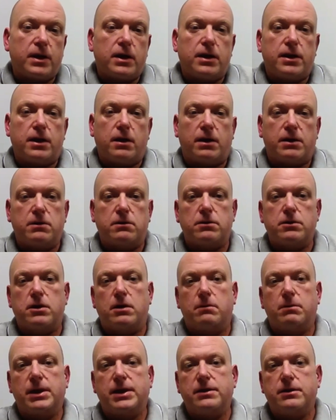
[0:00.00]
Now I don't
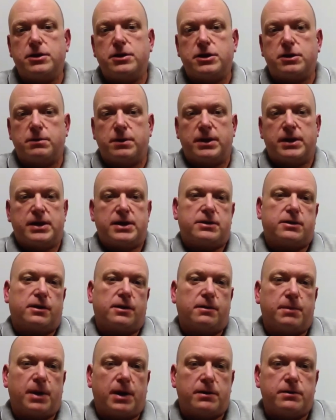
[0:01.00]
normally do two of these on
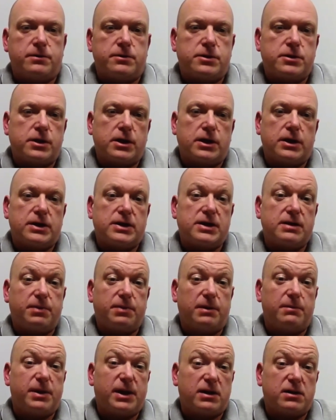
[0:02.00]
the bounce uh,
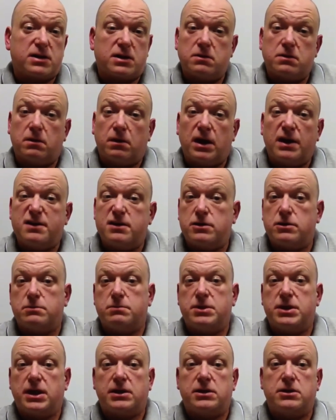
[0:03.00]
simply because I don't let the
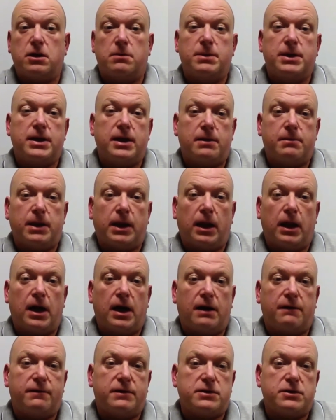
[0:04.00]
subject dominate my
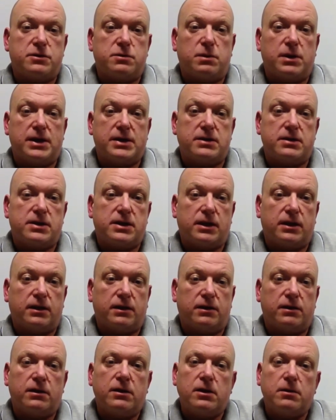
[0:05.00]
life. I just wait until
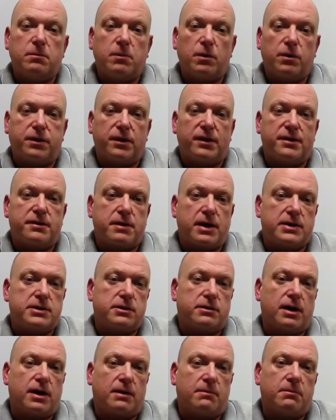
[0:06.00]
the monthly
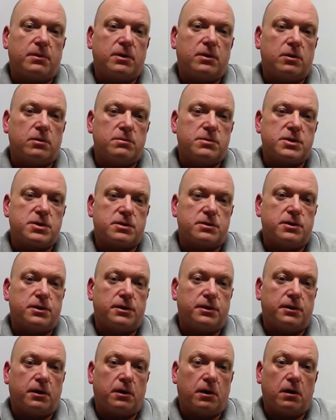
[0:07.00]
threatogram comes through the
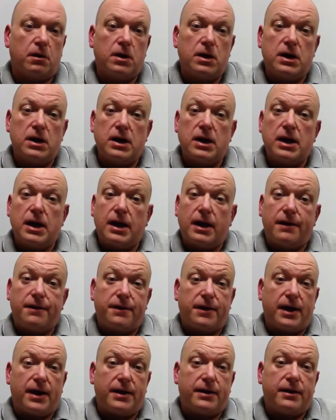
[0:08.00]
door and
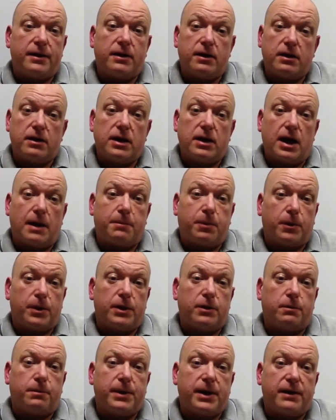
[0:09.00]
then I put it
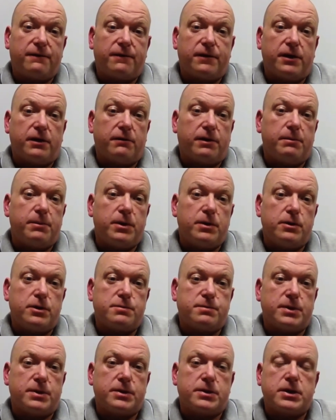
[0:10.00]
up here for your
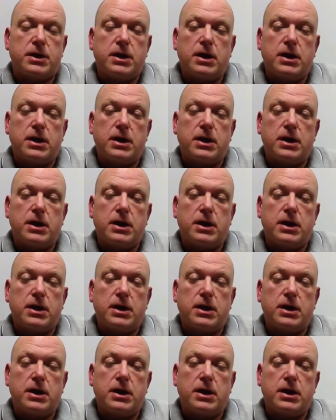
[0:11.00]
amusement.